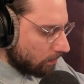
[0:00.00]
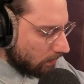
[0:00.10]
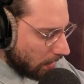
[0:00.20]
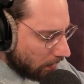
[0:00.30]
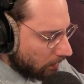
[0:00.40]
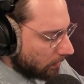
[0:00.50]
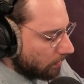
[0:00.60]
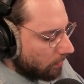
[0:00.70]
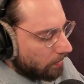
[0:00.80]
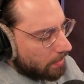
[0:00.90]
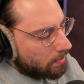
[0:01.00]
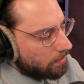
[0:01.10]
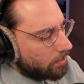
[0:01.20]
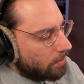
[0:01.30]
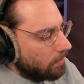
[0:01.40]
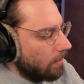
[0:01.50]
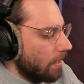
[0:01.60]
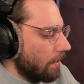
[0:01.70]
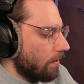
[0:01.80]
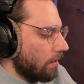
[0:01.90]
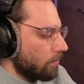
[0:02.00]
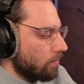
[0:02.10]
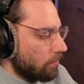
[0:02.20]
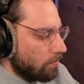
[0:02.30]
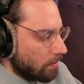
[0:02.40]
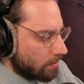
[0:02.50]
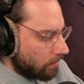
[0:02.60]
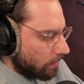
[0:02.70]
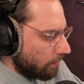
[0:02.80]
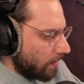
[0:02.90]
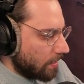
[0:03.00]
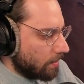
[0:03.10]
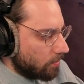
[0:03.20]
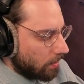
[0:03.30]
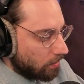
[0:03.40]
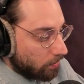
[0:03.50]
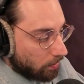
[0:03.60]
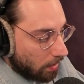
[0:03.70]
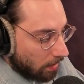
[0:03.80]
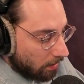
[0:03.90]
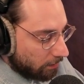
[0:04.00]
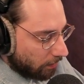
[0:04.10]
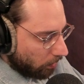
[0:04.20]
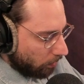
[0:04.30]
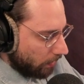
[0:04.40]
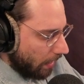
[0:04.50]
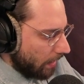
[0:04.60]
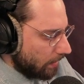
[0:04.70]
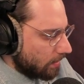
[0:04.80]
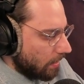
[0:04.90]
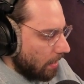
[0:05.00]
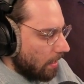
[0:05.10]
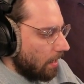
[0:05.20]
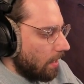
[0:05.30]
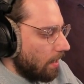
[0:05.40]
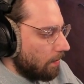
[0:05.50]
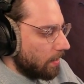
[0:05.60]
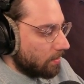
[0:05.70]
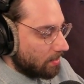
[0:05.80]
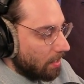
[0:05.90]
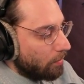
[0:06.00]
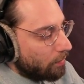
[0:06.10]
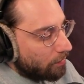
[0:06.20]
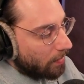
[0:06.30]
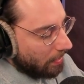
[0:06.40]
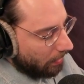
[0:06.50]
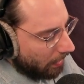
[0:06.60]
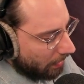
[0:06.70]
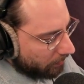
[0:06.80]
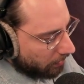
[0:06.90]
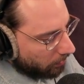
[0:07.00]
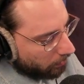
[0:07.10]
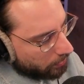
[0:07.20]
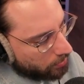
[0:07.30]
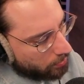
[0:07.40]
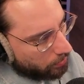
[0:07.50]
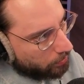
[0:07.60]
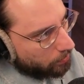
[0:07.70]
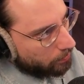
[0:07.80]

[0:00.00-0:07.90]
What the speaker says: research online how to do a certain effects and try to follow that, because now you finally have the knowledge to